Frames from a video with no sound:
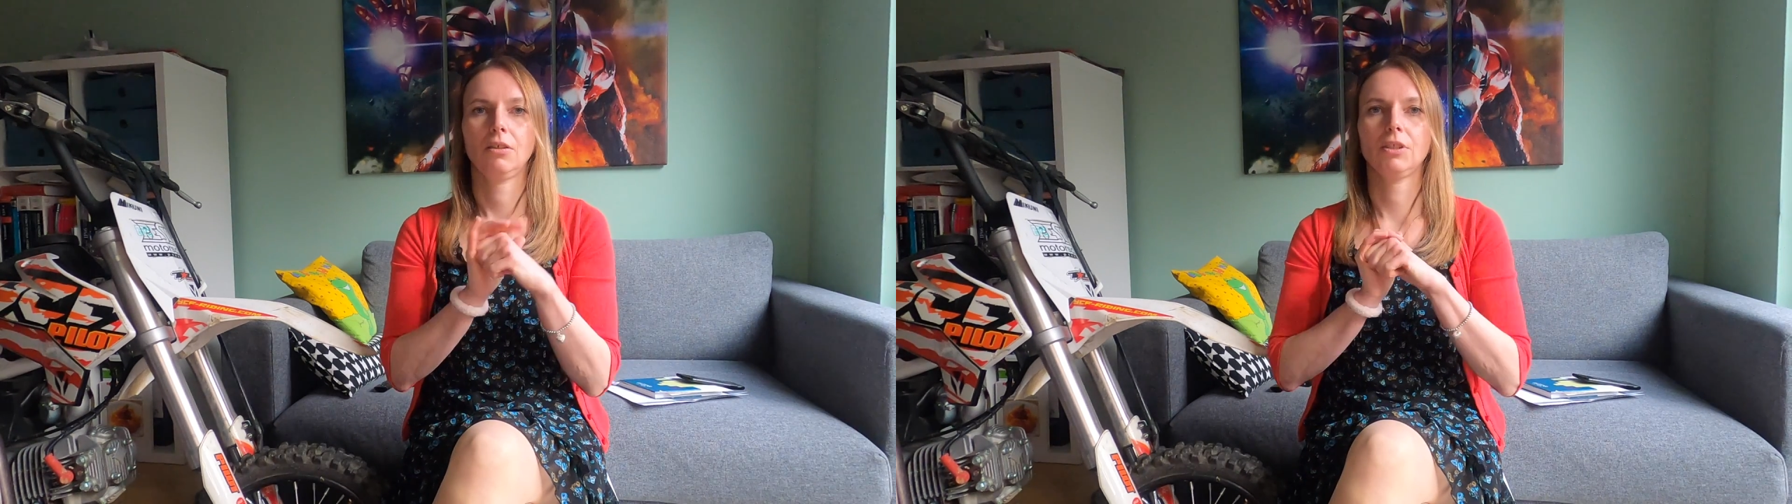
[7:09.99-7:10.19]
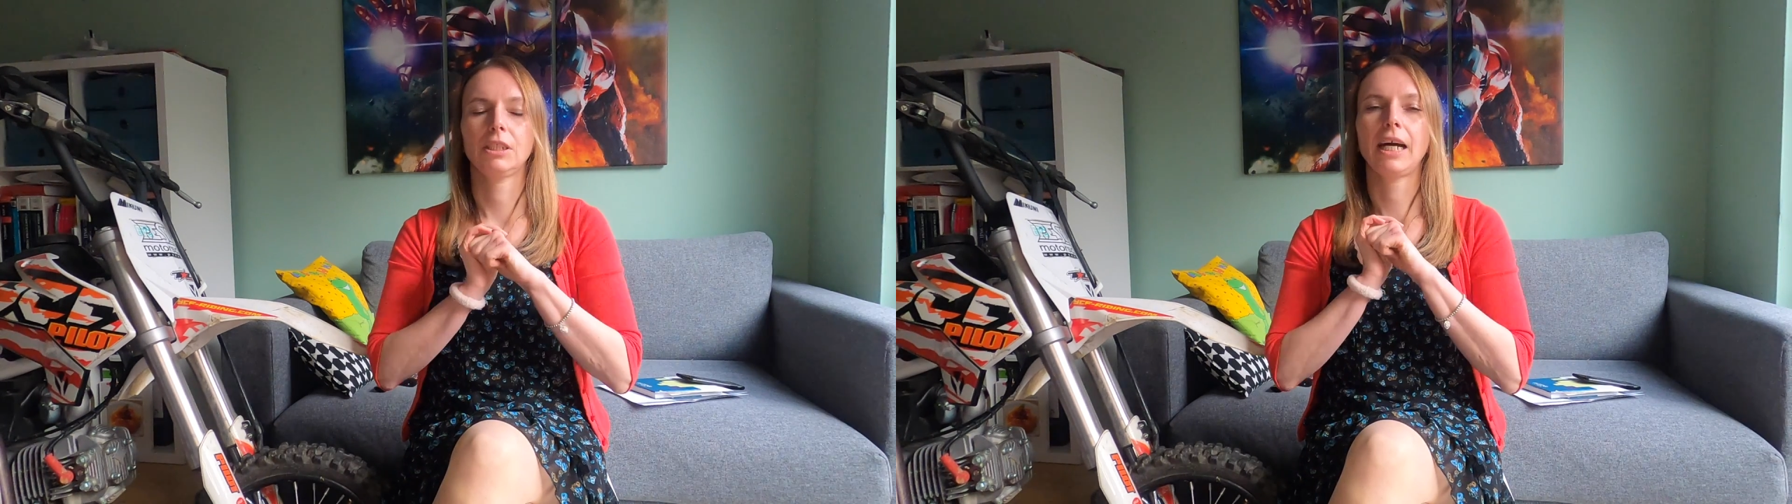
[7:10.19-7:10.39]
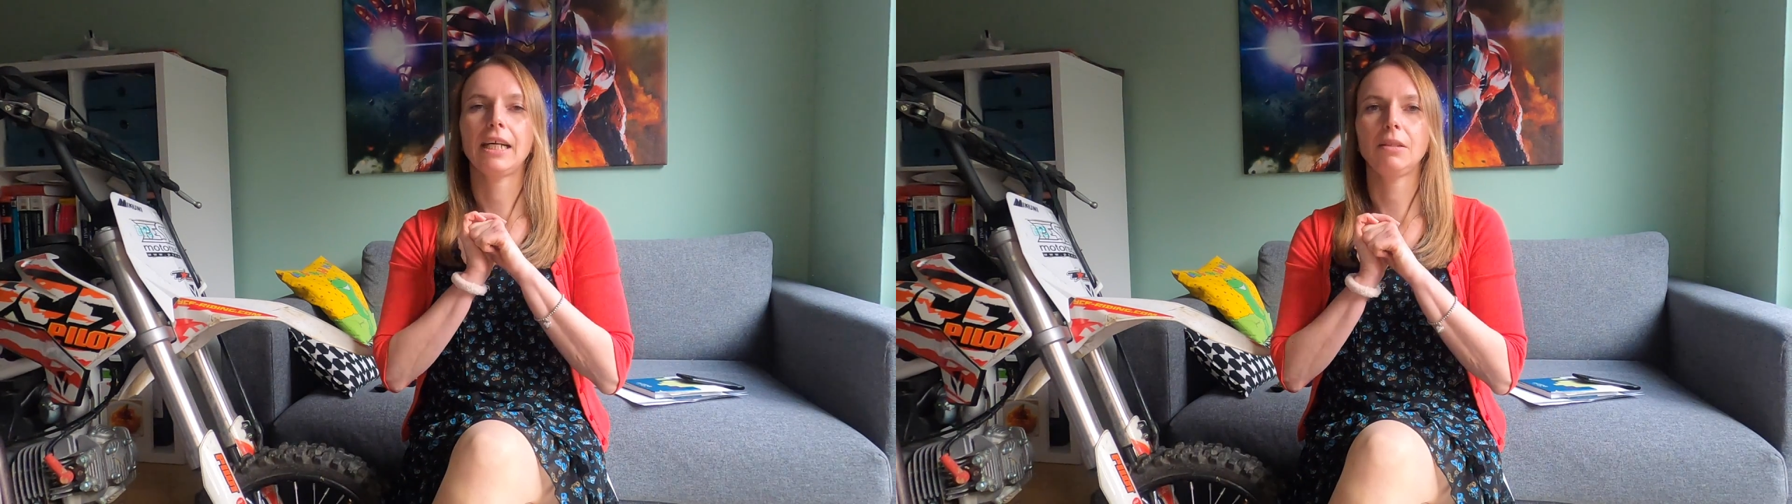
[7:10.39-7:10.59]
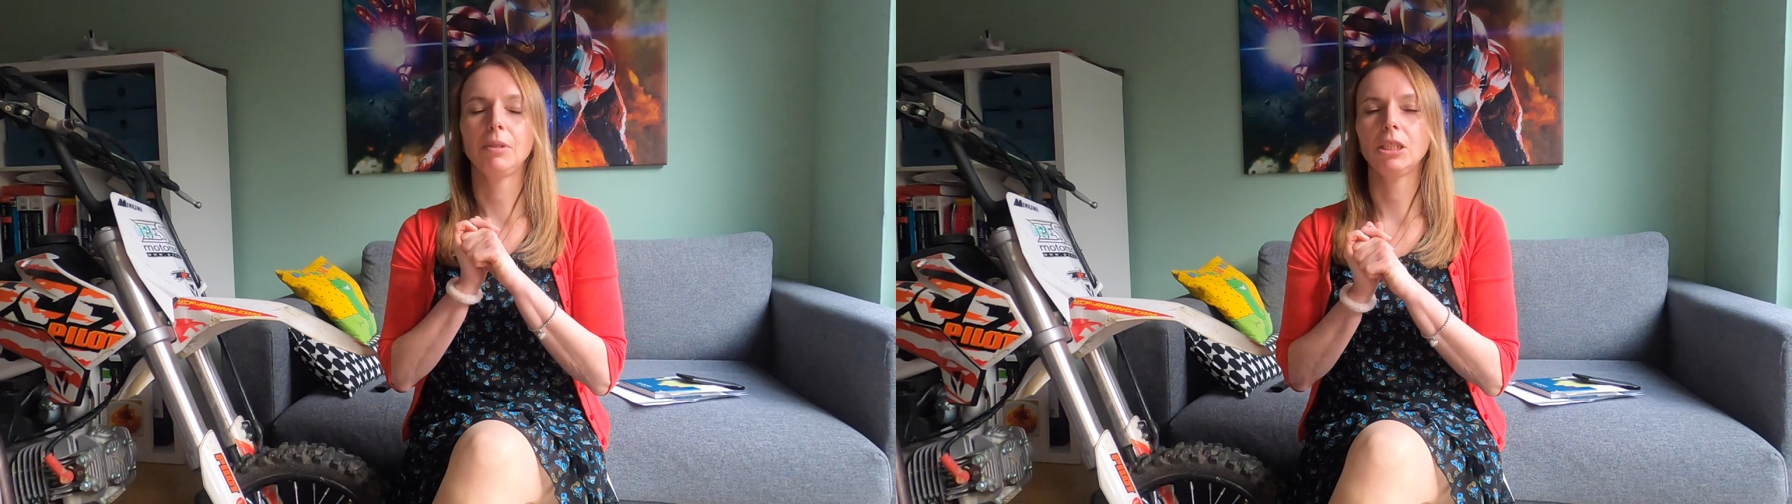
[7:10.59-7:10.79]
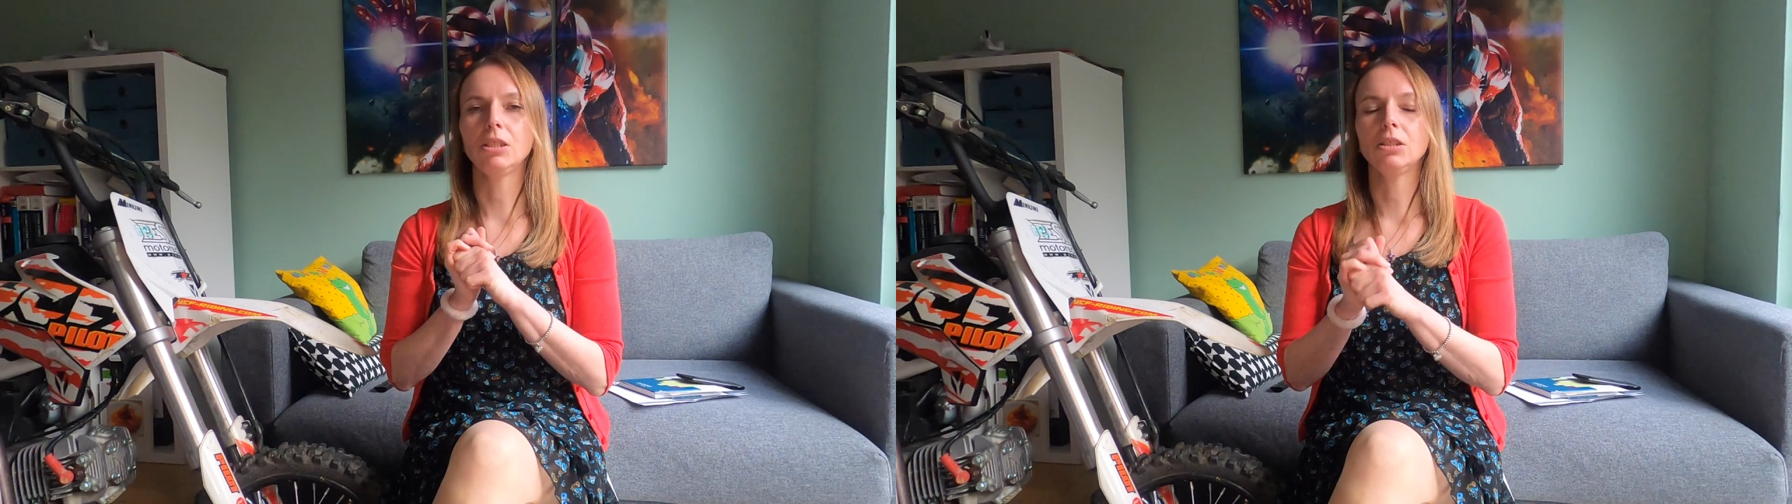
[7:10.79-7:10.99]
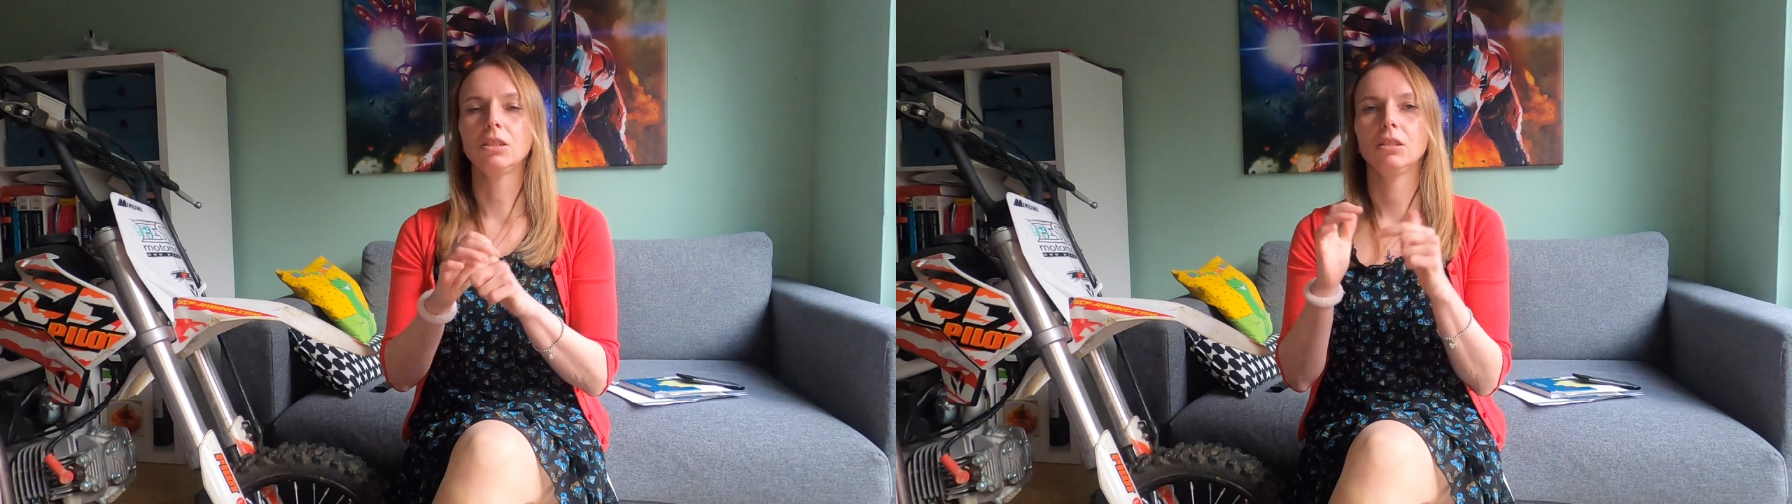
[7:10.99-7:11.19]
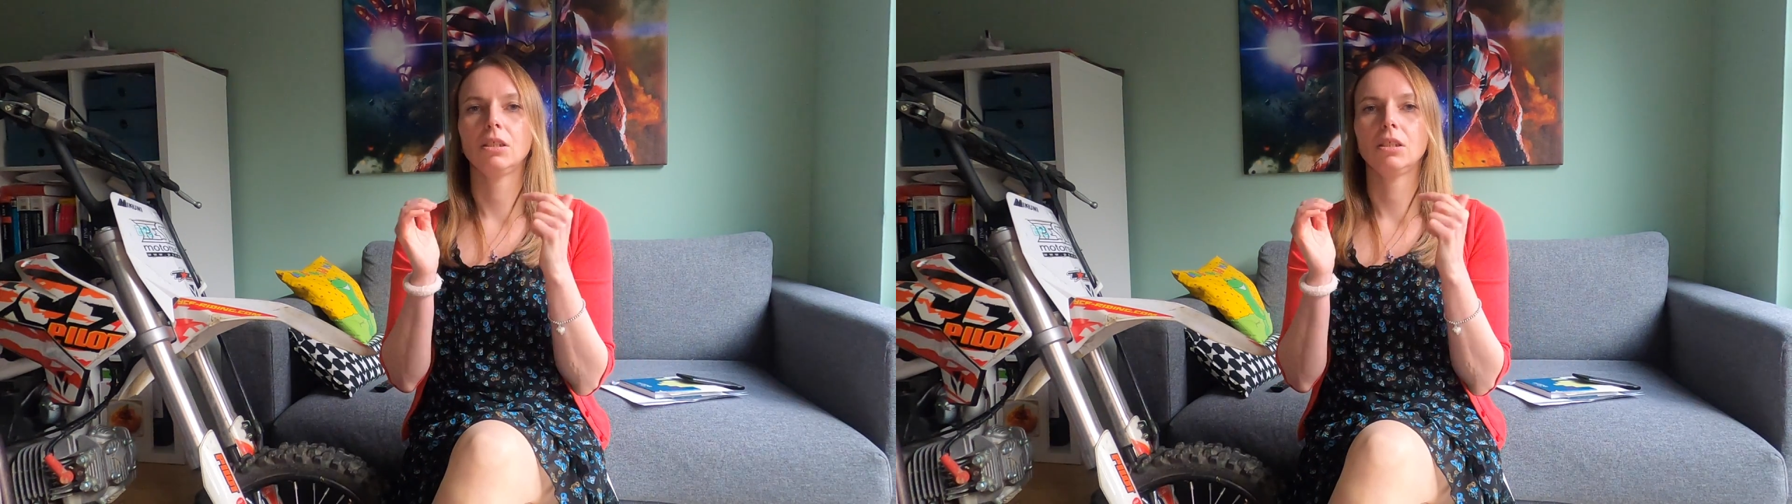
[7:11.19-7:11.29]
retirement,